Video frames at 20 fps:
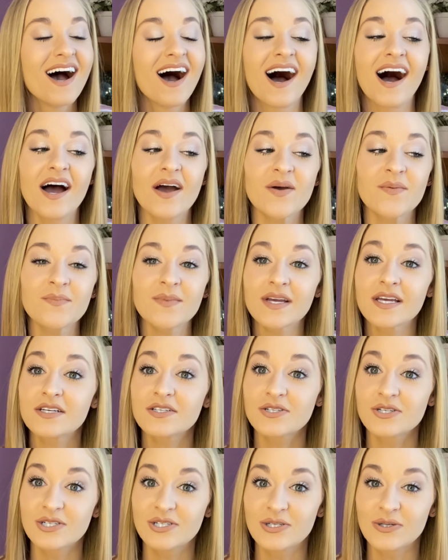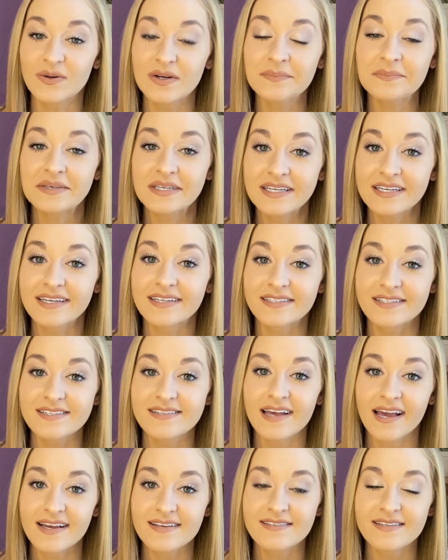I'm extremely
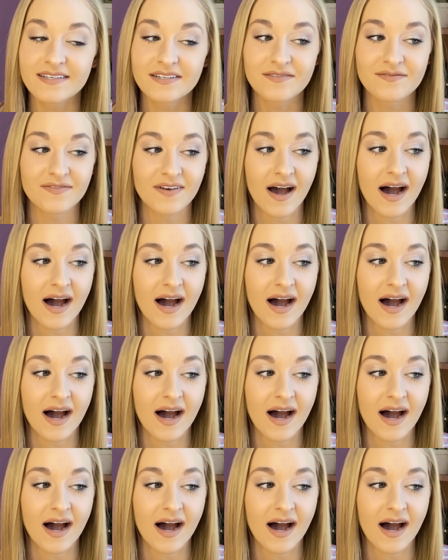indecisive.